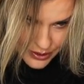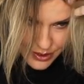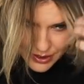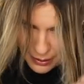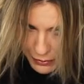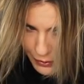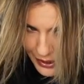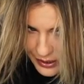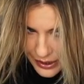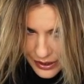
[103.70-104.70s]

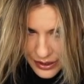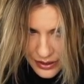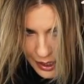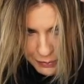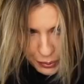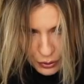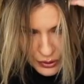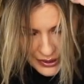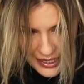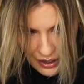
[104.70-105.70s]
separating. I'm
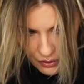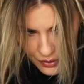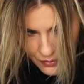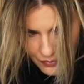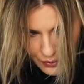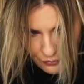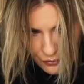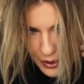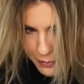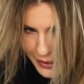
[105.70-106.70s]
pulling out the
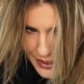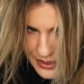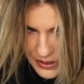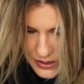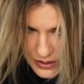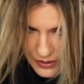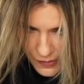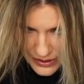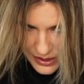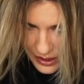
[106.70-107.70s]
front pieces
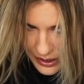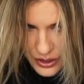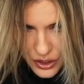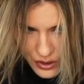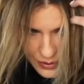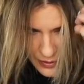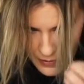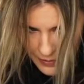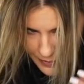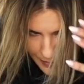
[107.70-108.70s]
that touch
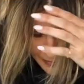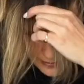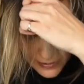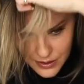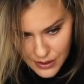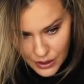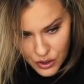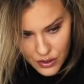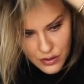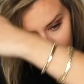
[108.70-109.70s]
the
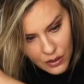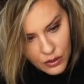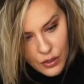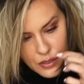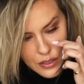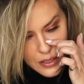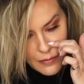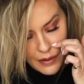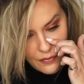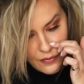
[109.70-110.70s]
extensions that are closest to
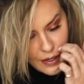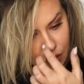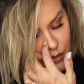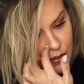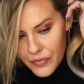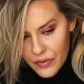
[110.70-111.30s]
my face